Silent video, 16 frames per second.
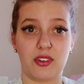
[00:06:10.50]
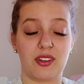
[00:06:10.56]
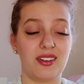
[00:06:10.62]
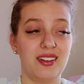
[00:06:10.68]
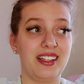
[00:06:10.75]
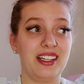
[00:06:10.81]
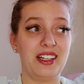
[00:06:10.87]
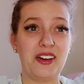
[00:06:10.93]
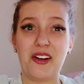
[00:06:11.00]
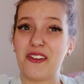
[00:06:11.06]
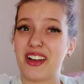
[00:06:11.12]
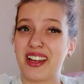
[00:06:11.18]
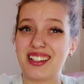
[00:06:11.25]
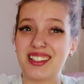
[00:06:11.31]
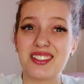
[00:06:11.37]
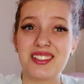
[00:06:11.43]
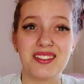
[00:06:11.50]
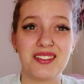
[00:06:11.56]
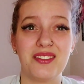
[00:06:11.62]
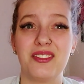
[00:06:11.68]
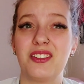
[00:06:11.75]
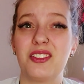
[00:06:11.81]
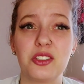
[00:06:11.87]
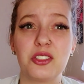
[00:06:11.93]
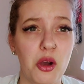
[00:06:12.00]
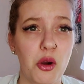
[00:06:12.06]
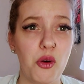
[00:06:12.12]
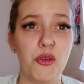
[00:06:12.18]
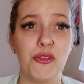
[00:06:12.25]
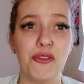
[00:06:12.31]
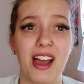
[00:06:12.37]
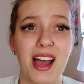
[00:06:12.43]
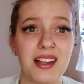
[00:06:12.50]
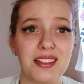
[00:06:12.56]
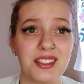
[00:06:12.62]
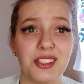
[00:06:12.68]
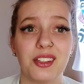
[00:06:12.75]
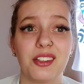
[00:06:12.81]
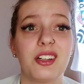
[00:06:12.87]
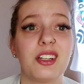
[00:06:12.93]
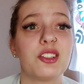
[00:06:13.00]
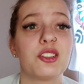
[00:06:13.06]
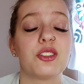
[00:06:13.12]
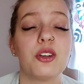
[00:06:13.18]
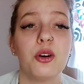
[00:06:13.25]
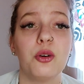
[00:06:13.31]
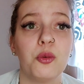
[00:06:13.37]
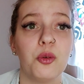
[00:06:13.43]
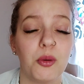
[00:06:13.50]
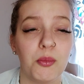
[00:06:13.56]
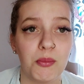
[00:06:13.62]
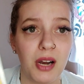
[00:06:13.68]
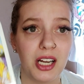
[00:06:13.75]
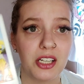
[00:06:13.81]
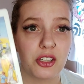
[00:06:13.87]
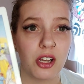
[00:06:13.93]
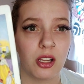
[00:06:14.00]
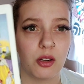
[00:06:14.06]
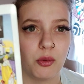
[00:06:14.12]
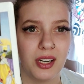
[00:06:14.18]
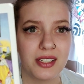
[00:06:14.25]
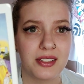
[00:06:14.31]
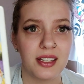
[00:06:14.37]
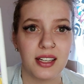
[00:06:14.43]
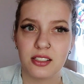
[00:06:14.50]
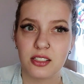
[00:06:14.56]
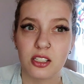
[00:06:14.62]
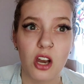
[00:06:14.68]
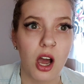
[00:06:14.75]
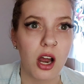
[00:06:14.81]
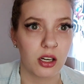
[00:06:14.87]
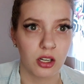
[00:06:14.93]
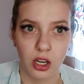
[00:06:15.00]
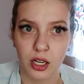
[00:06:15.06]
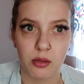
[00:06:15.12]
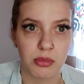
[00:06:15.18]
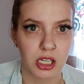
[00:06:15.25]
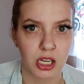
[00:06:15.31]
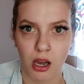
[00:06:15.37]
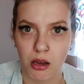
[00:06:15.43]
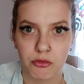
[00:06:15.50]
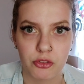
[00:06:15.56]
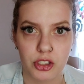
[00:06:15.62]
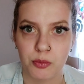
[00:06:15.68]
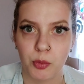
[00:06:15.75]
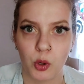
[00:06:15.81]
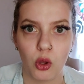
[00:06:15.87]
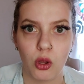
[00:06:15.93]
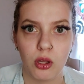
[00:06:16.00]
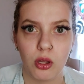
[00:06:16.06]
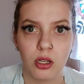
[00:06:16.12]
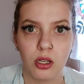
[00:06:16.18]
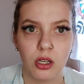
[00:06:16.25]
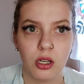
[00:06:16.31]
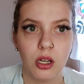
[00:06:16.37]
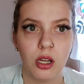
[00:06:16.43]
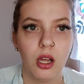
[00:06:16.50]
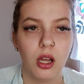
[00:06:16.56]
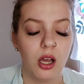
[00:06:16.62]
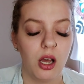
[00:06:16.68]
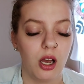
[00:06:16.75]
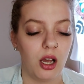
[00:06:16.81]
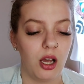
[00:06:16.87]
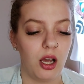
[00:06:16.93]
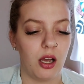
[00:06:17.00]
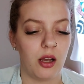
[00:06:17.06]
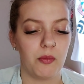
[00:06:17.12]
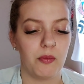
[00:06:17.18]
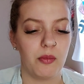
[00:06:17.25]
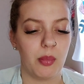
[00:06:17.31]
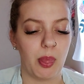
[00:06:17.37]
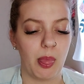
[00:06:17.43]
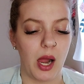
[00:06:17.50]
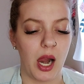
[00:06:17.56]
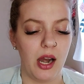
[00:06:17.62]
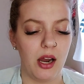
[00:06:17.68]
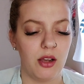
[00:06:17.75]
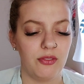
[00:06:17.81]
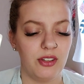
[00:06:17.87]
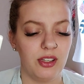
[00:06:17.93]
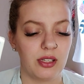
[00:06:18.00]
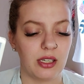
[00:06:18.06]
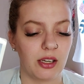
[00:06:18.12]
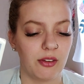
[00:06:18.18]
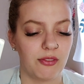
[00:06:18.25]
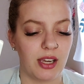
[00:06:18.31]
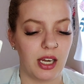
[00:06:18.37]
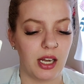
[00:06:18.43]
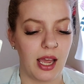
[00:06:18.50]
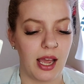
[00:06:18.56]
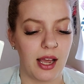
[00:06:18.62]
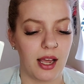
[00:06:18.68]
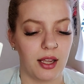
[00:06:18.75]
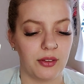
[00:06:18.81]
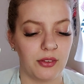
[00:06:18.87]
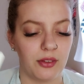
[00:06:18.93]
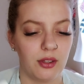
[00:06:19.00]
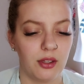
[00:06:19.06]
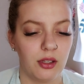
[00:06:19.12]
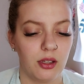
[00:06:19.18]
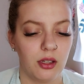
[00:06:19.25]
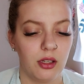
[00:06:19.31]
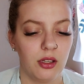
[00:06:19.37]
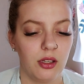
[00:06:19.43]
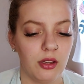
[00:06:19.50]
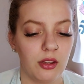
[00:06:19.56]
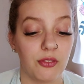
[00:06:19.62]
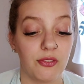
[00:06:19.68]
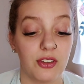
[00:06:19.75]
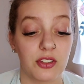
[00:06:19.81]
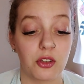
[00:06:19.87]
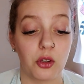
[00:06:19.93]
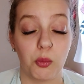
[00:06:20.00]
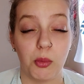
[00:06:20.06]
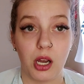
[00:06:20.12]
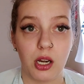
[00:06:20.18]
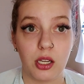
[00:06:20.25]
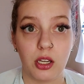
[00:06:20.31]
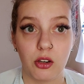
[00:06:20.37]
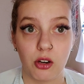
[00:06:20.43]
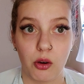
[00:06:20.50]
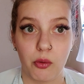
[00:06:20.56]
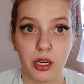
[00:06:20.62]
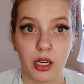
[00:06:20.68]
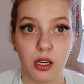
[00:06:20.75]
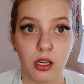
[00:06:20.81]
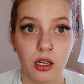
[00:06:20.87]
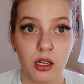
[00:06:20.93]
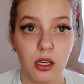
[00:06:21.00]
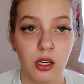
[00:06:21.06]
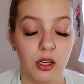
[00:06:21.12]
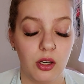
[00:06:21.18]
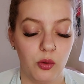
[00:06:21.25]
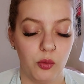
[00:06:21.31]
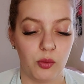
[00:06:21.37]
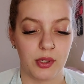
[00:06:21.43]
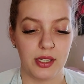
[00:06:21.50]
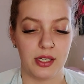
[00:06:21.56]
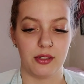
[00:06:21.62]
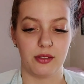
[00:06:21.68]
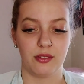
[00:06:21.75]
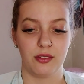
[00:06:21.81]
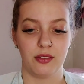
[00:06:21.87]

you know, like so fast and learning so much all at once, it's not going to be comfortable. I often think of it as the physical body growing. When